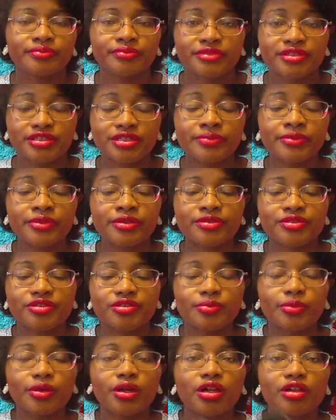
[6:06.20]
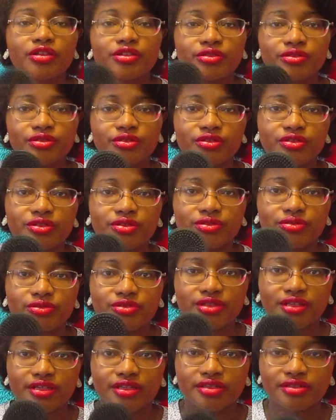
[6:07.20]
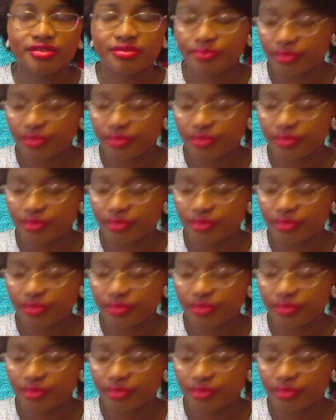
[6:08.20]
something small, you could use this.